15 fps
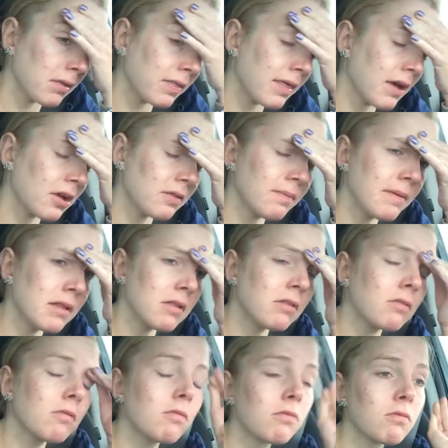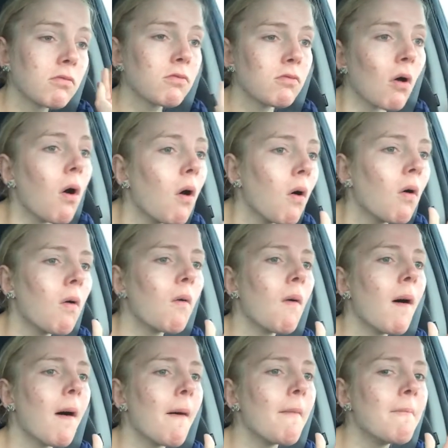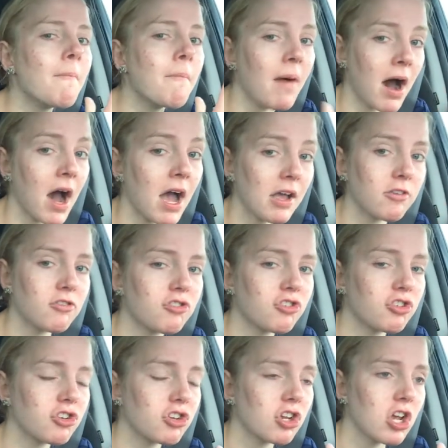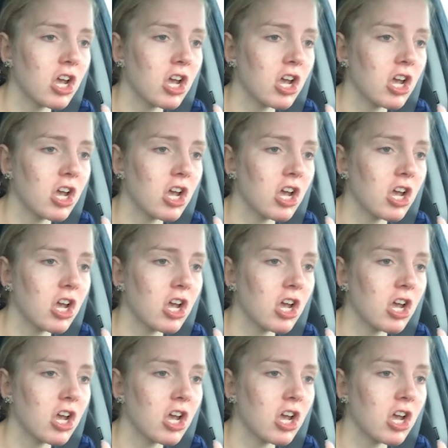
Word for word: there's been so much